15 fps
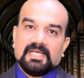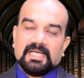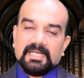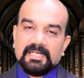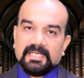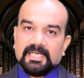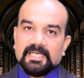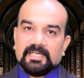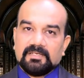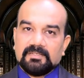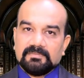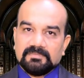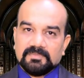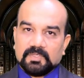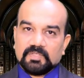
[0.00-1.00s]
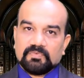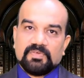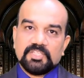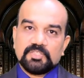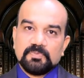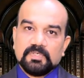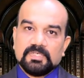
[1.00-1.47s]
and again, on the
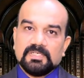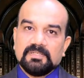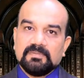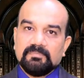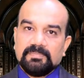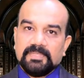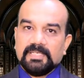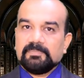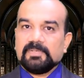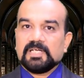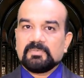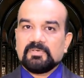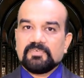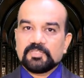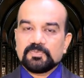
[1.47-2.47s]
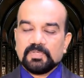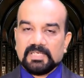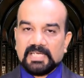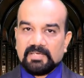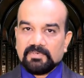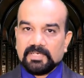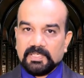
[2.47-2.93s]
Facebook, be a part of my Facebook
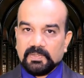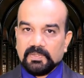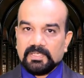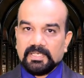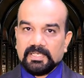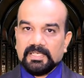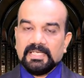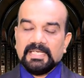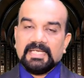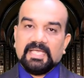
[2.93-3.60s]
Live regularly.